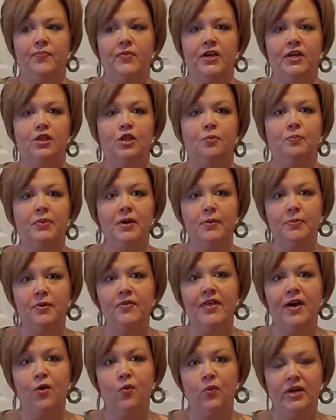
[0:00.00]
the people
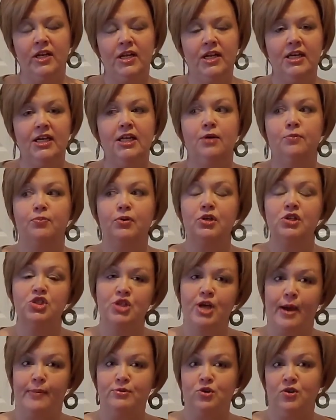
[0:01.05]
that went in and put
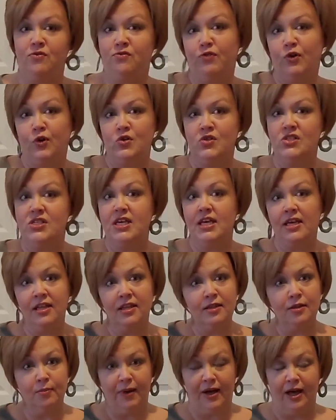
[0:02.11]
chapter and verse in
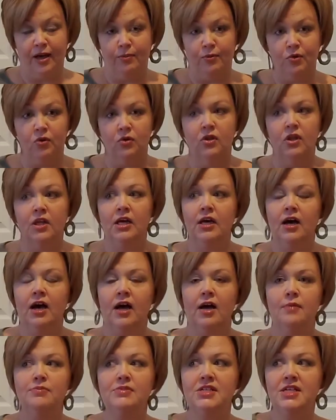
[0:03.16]
the Bible
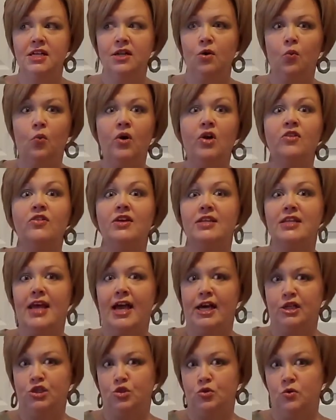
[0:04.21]
did it where the
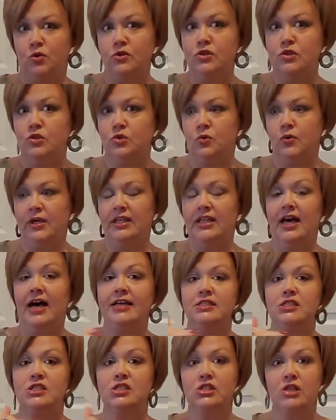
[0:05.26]
natural storyline
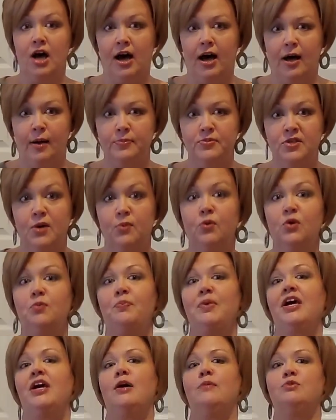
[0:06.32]
stopped and would
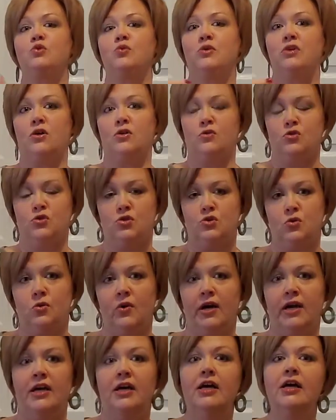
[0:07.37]
pick up to another
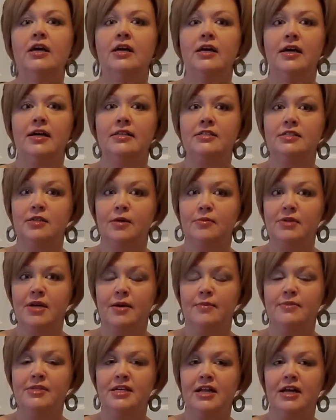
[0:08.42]
story. And
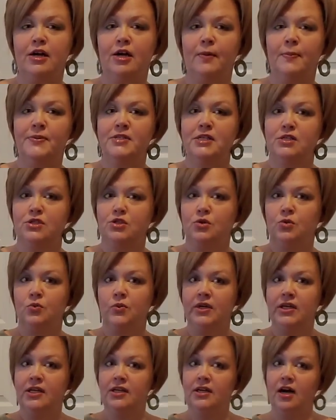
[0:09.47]
sometimes it helps us to
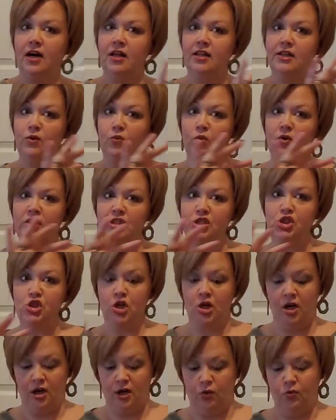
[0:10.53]
read it all in one
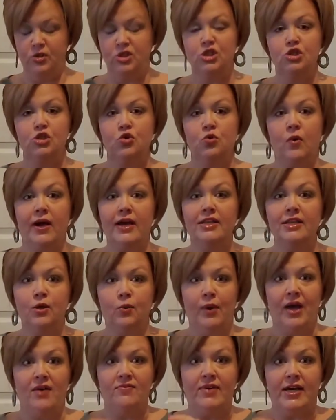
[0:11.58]
chunk, which is great that we
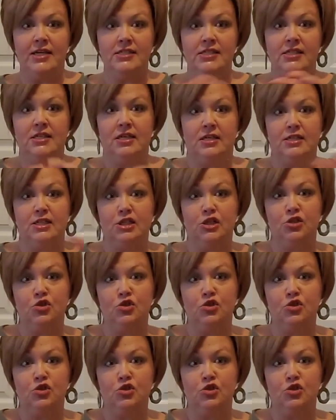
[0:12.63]
have 18, 19, and